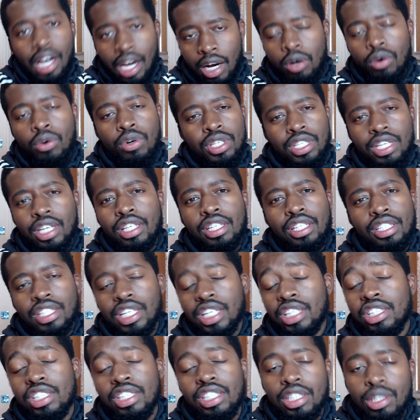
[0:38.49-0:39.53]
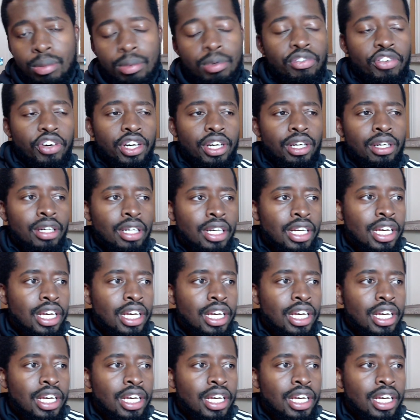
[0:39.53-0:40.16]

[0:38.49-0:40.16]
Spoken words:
always say this, actually, to be fair.